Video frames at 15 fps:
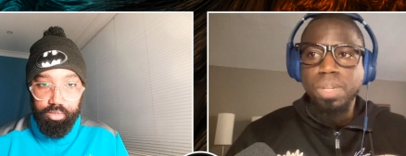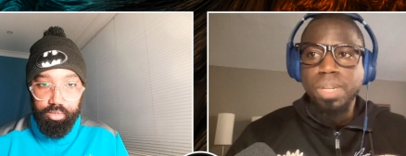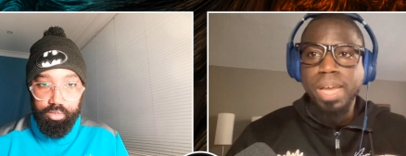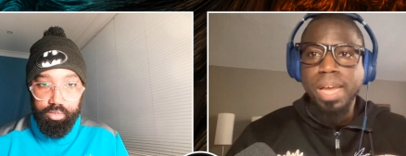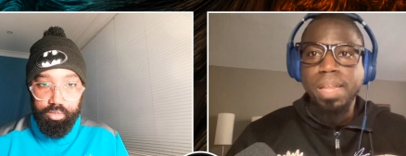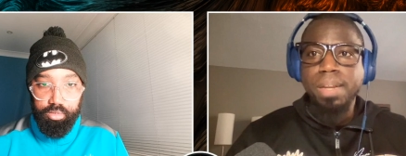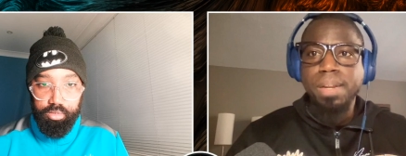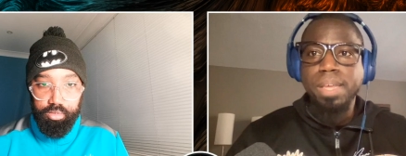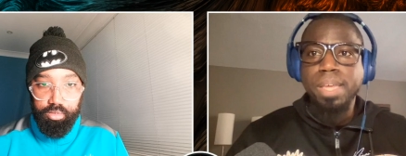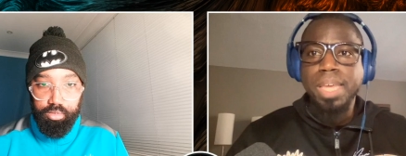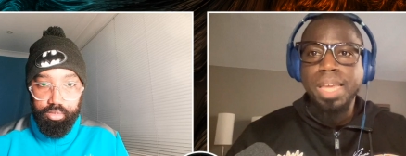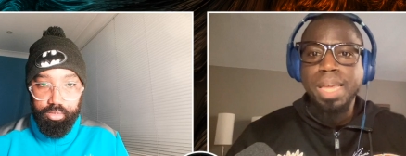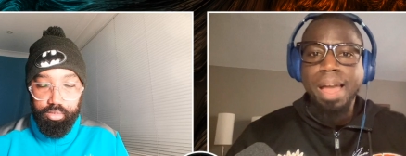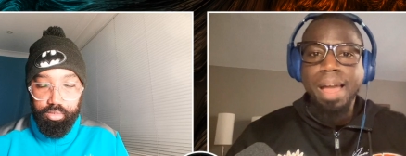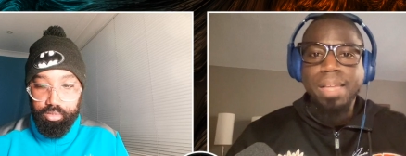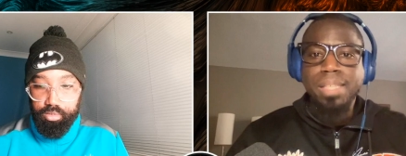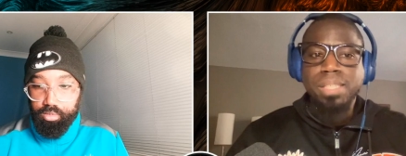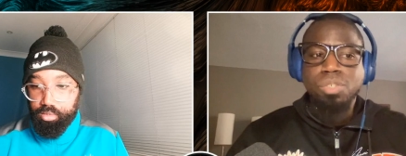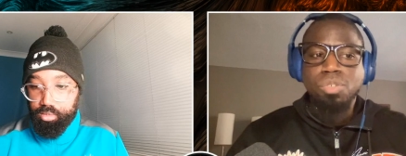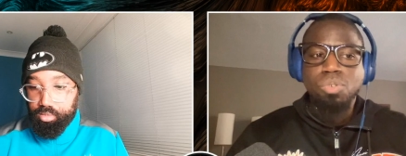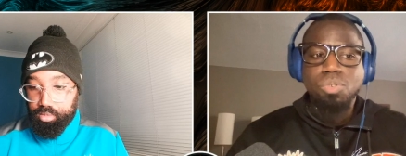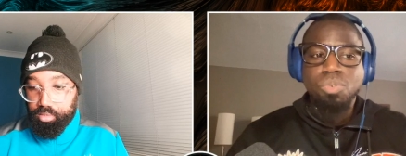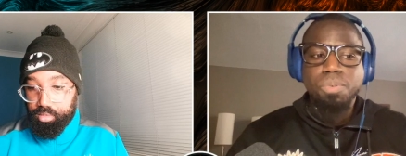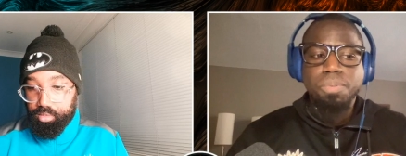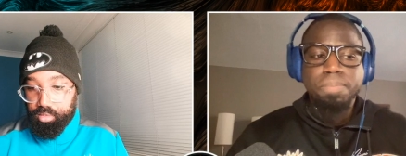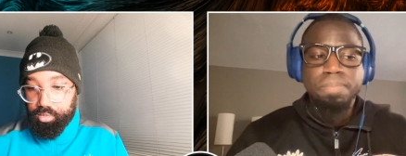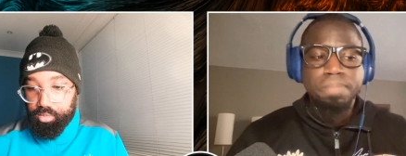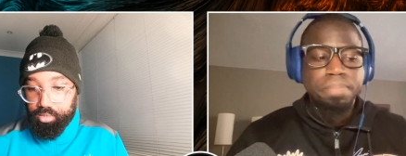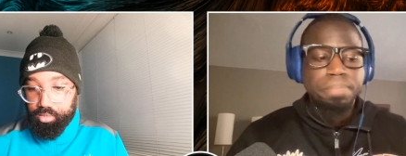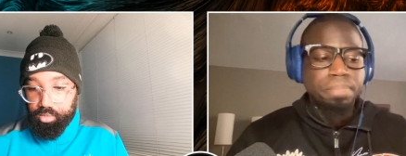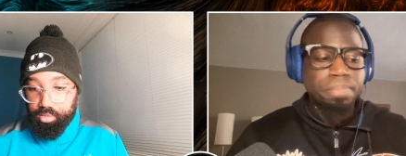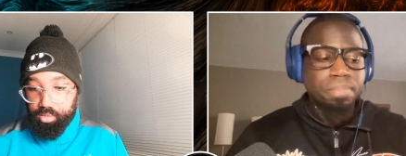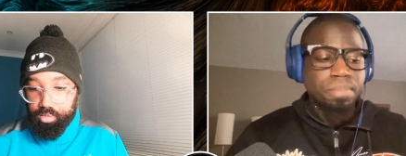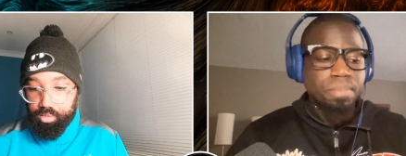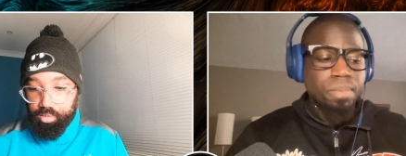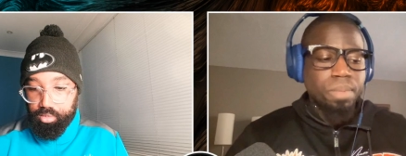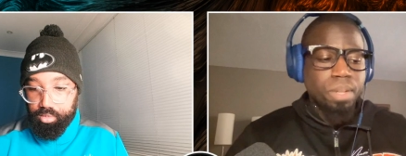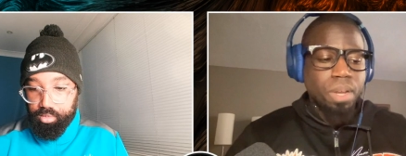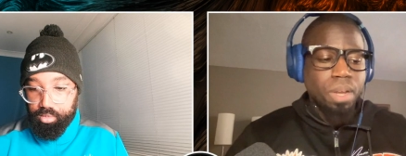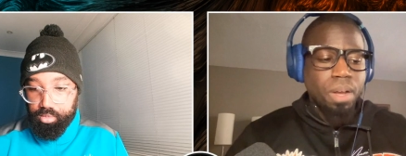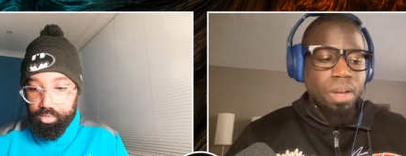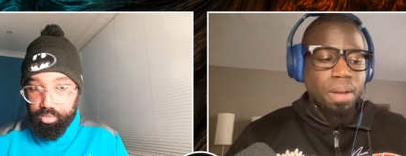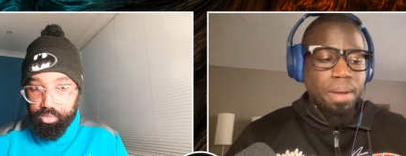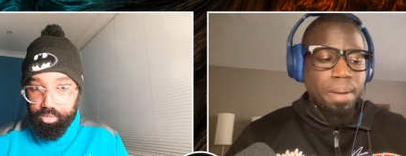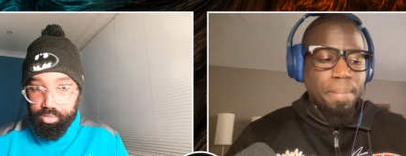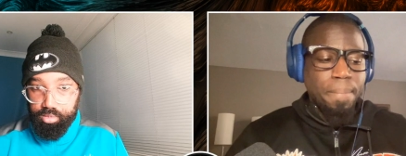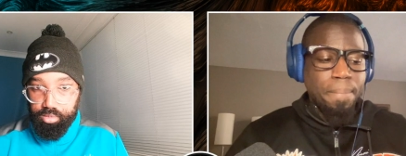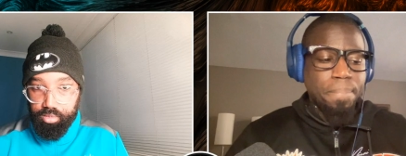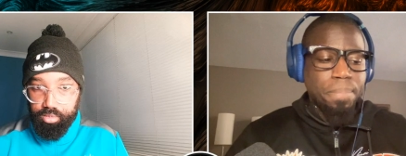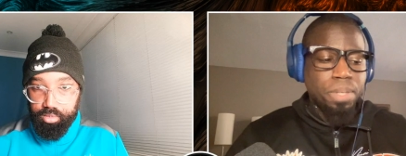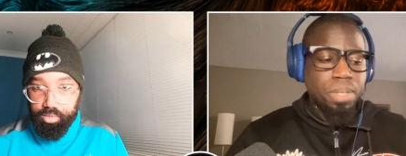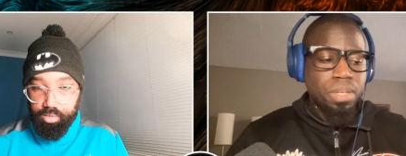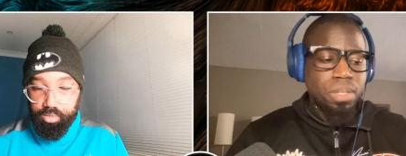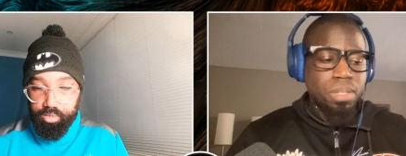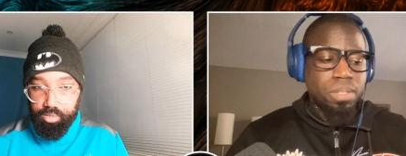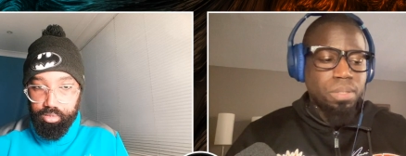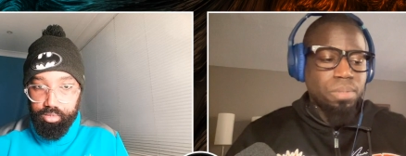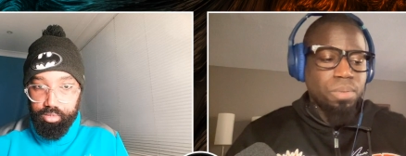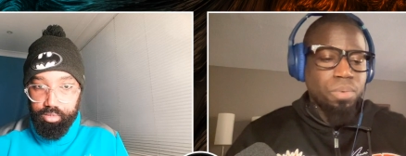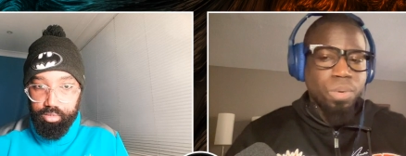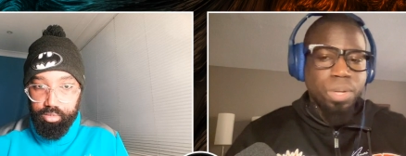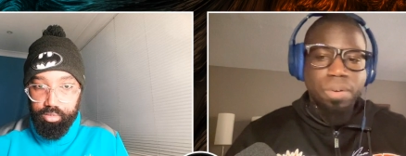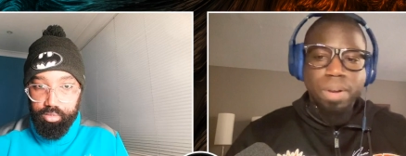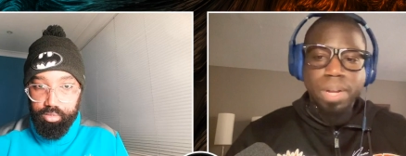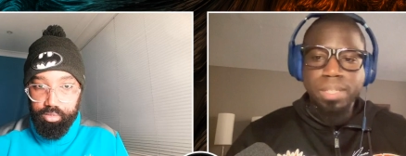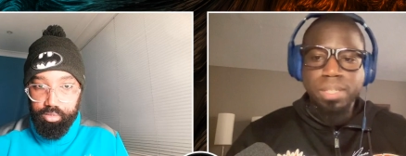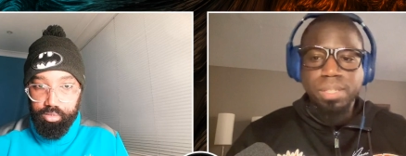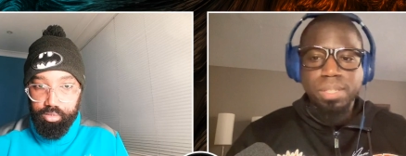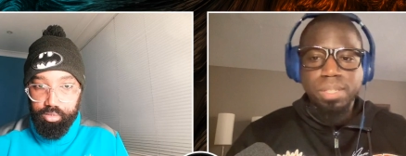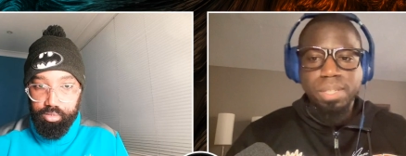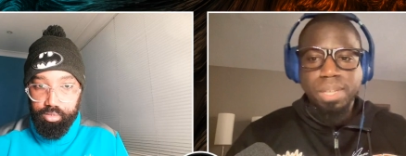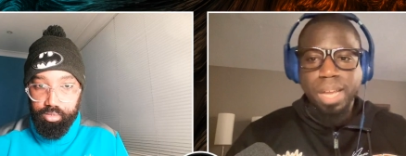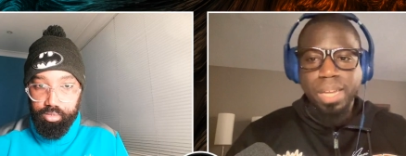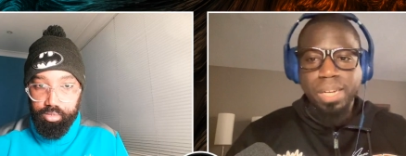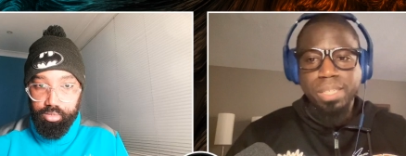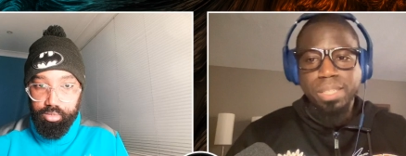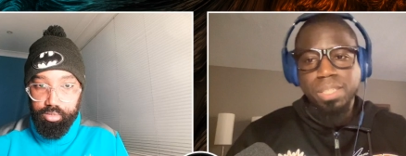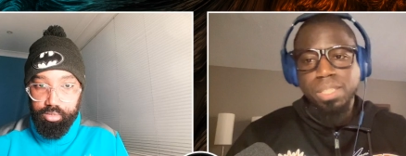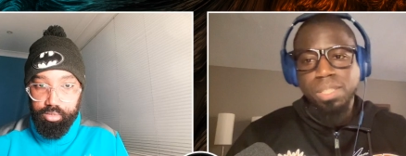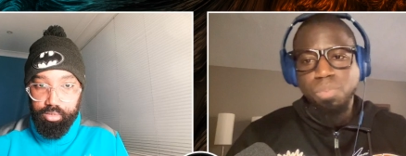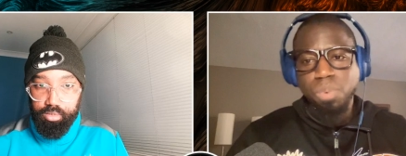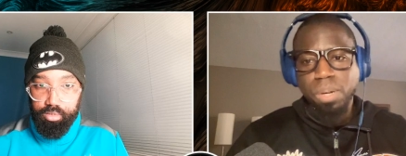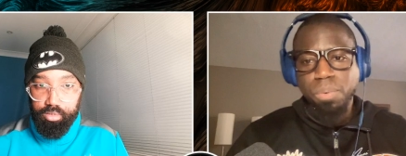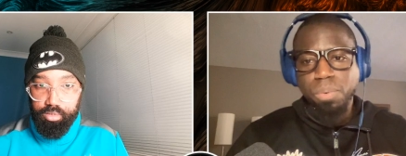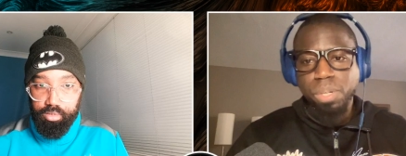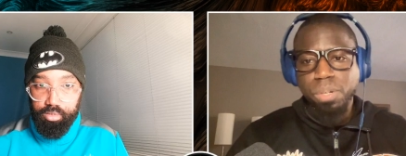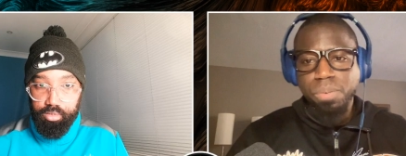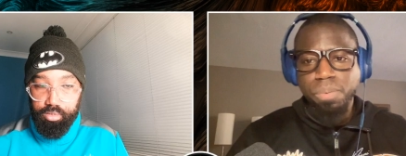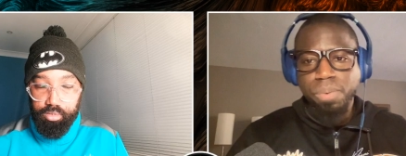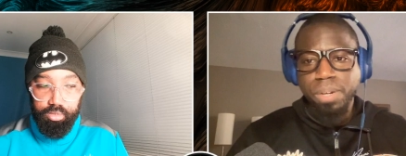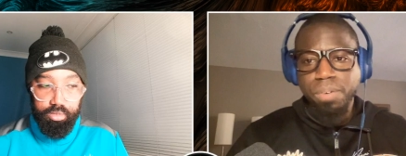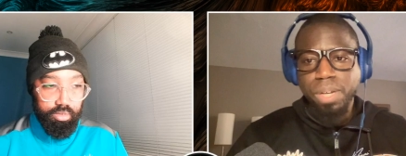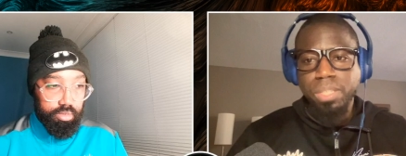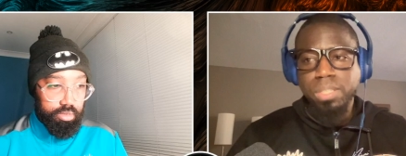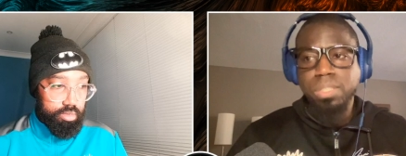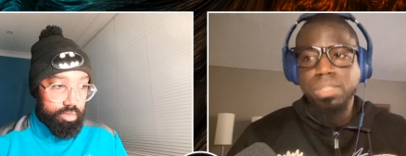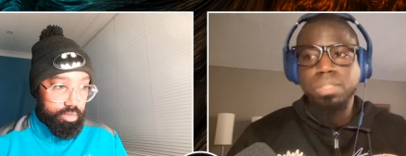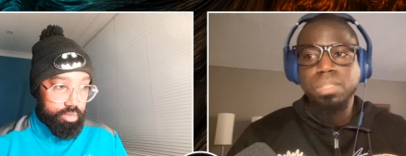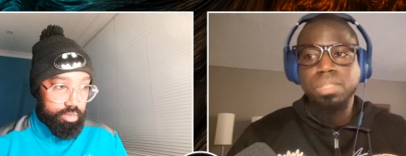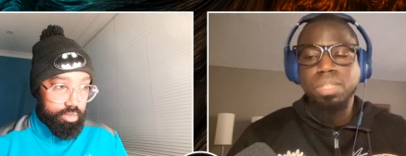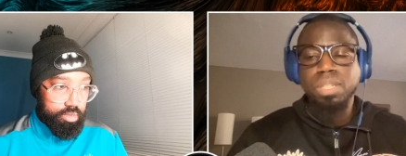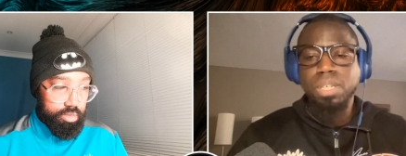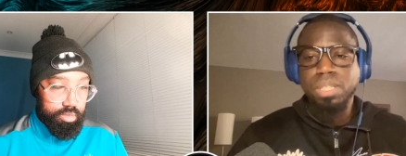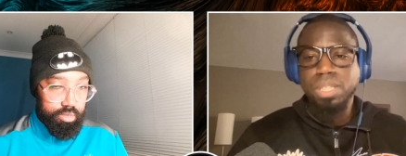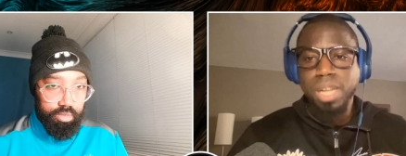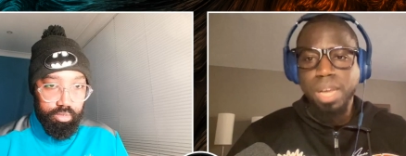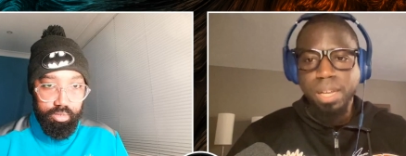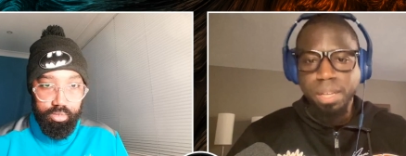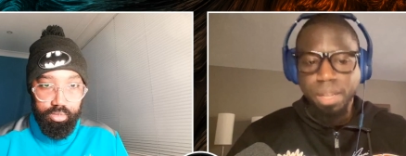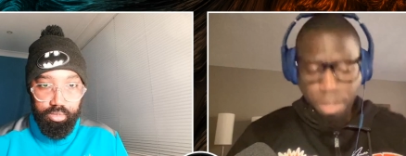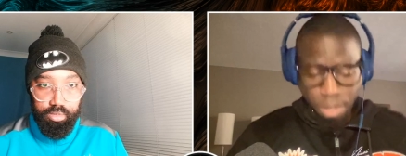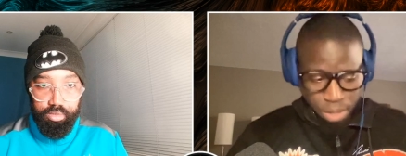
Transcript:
Speaker 1: that he had to um, regress, and this is what re regression looks like.